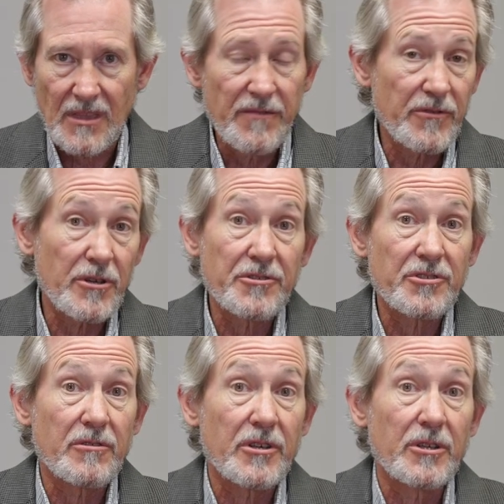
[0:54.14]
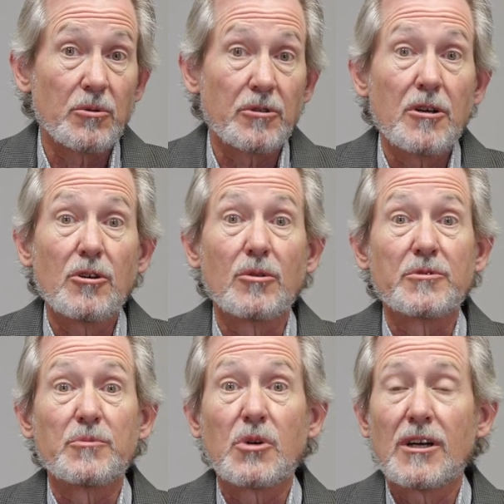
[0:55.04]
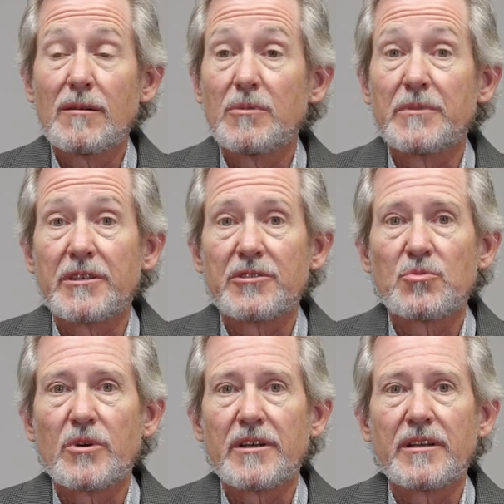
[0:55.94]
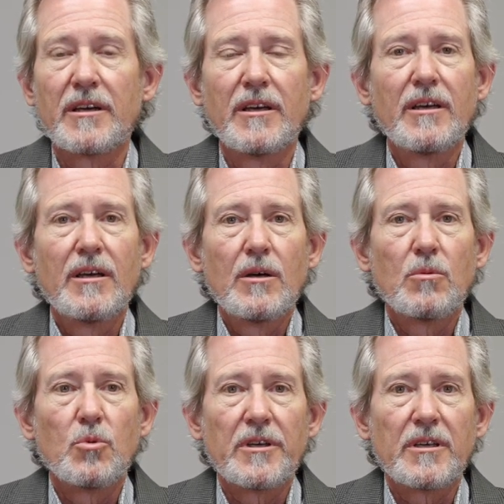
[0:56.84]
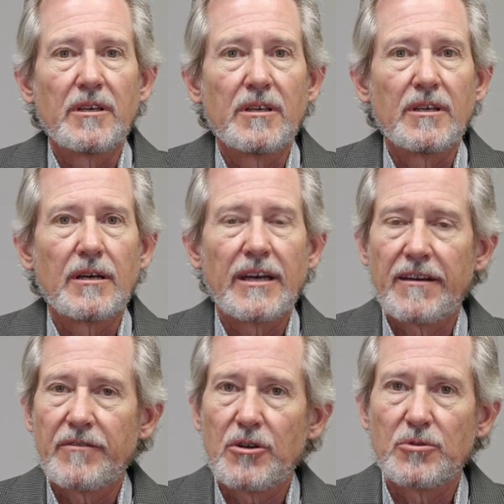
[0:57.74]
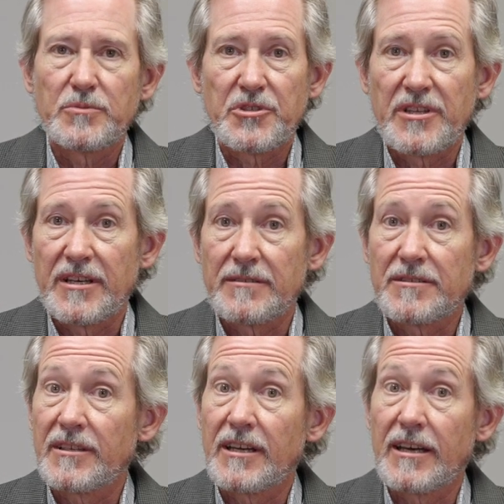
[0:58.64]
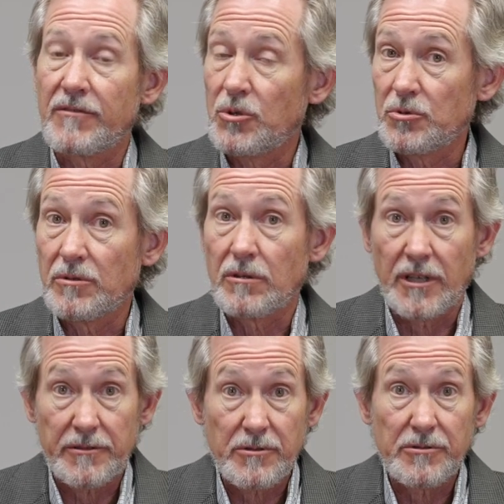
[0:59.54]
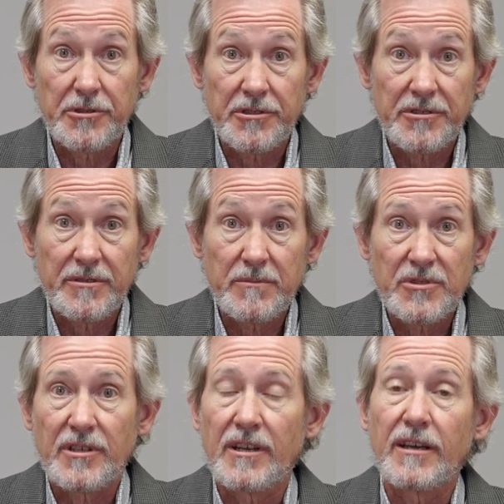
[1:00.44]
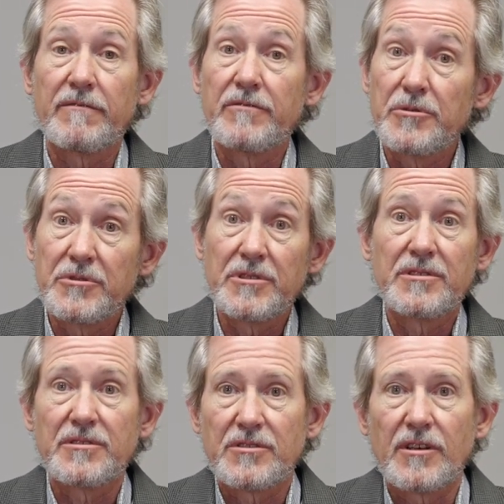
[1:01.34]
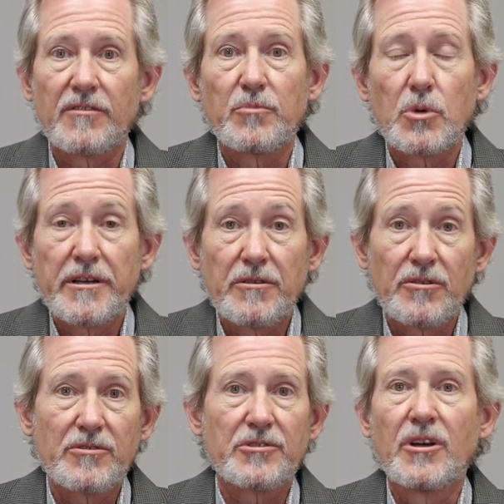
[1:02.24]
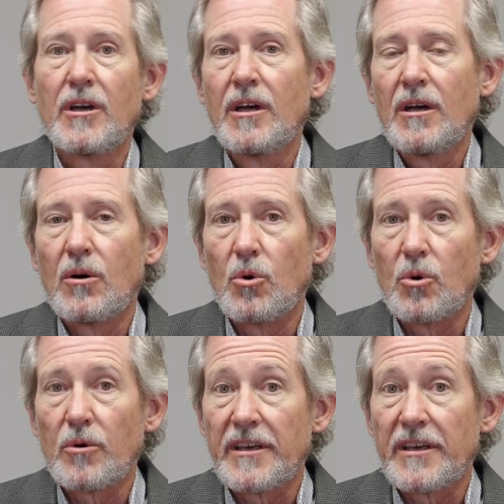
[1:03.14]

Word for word: if they're considering older homes. The problem is when we have homes that say have older electrical systems that have fuses instead of breakers, or